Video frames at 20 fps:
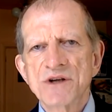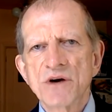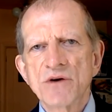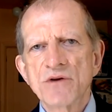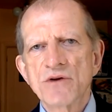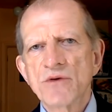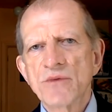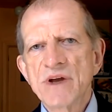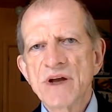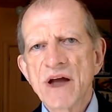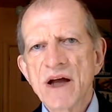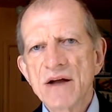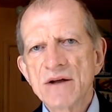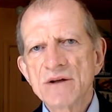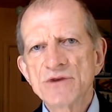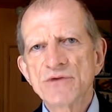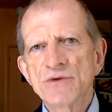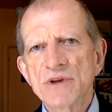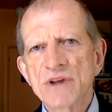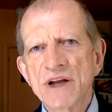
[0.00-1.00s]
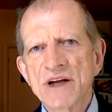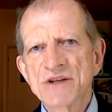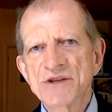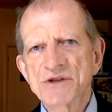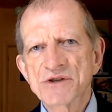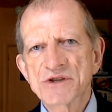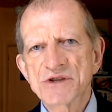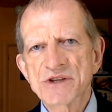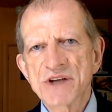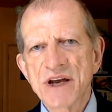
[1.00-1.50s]
So they're being held to a
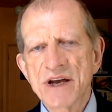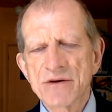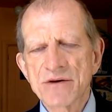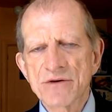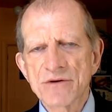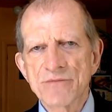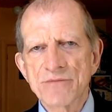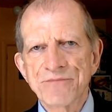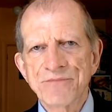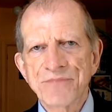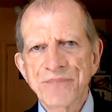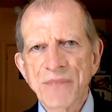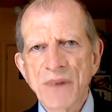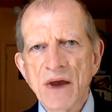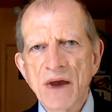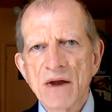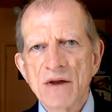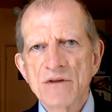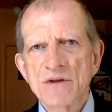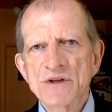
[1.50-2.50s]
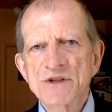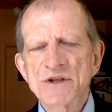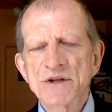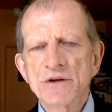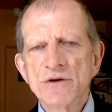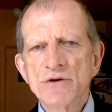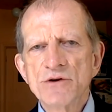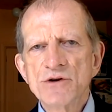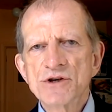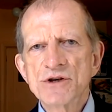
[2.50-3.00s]
lesser standard. The
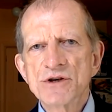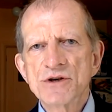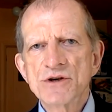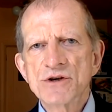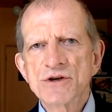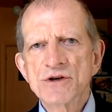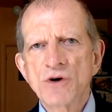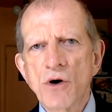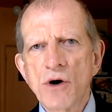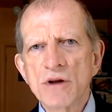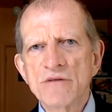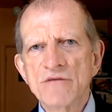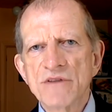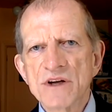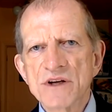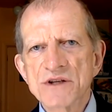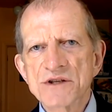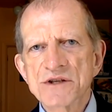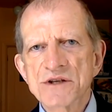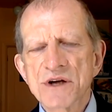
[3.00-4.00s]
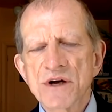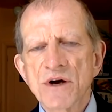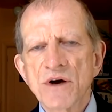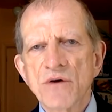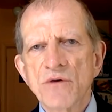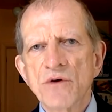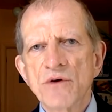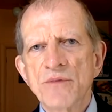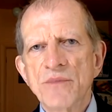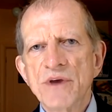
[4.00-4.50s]
solution to all of this
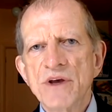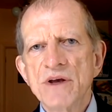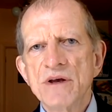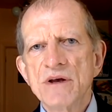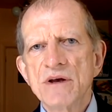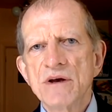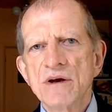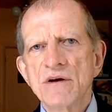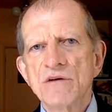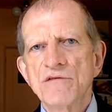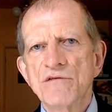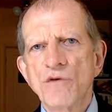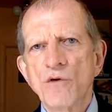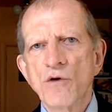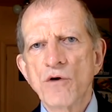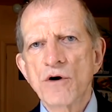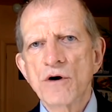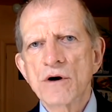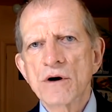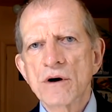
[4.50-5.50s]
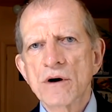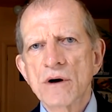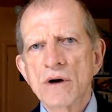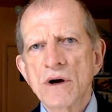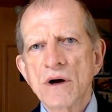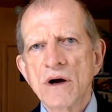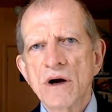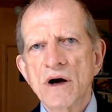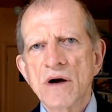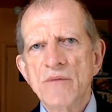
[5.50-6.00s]
would be for
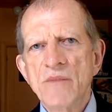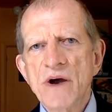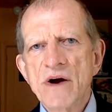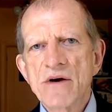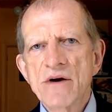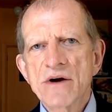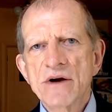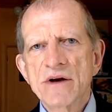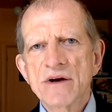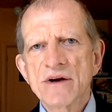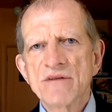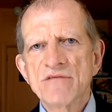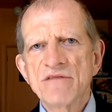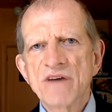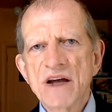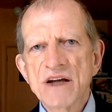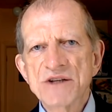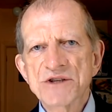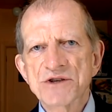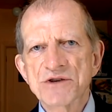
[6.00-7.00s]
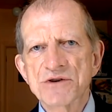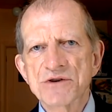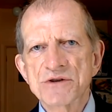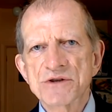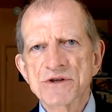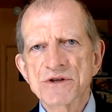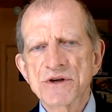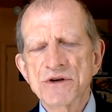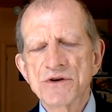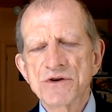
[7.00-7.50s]
American investors
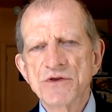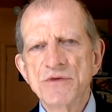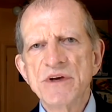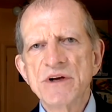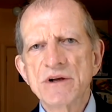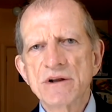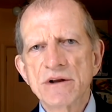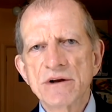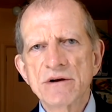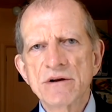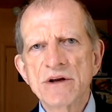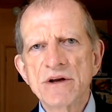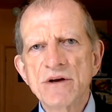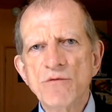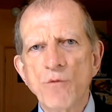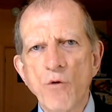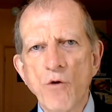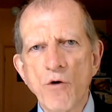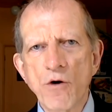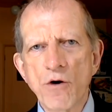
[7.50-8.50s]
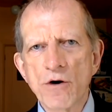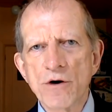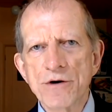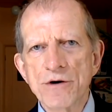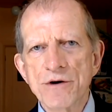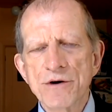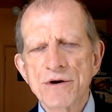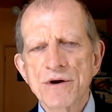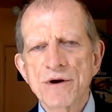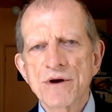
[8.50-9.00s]
to be clearly
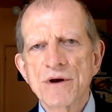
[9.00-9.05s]
warned